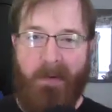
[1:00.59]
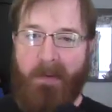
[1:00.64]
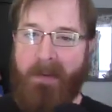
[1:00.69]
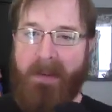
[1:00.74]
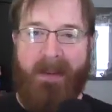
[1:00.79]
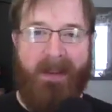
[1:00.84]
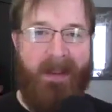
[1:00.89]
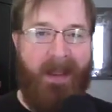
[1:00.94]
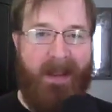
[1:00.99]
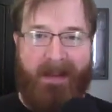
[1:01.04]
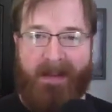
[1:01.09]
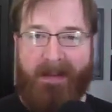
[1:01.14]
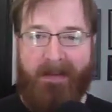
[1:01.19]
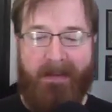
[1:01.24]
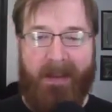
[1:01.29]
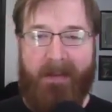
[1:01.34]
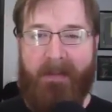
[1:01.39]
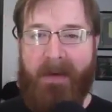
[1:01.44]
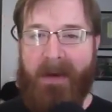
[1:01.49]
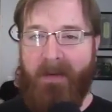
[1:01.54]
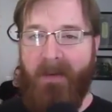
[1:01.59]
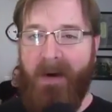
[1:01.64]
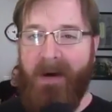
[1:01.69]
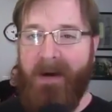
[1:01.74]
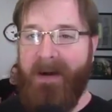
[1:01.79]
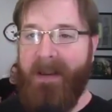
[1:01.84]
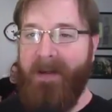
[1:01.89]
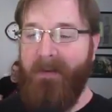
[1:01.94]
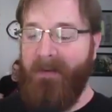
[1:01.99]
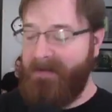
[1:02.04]
Only like a limited
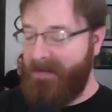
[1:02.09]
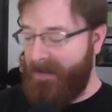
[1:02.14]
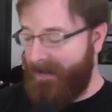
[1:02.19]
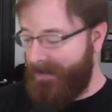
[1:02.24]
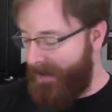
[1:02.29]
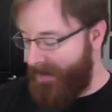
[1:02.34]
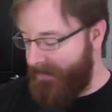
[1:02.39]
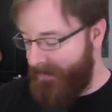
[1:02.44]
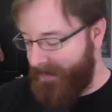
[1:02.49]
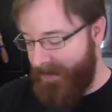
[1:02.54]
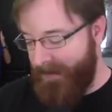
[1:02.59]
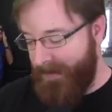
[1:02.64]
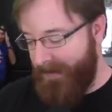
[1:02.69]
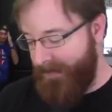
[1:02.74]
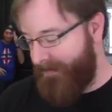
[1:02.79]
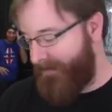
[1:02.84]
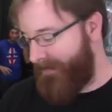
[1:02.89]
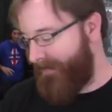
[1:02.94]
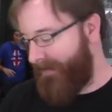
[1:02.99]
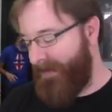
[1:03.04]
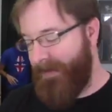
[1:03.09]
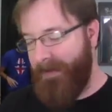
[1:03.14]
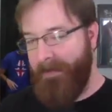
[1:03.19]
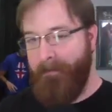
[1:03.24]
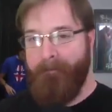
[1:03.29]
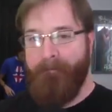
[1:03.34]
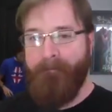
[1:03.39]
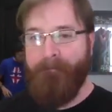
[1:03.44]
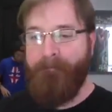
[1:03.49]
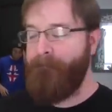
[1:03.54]
quantity. Once they're gone, they're gone. That
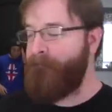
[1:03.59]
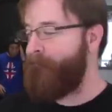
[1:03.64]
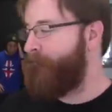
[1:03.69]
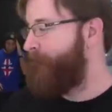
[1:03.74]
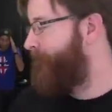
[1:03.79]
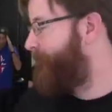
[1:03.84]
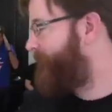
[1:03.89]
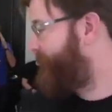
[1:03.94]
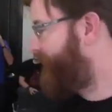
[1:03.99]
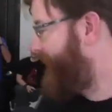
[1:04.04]
was violent.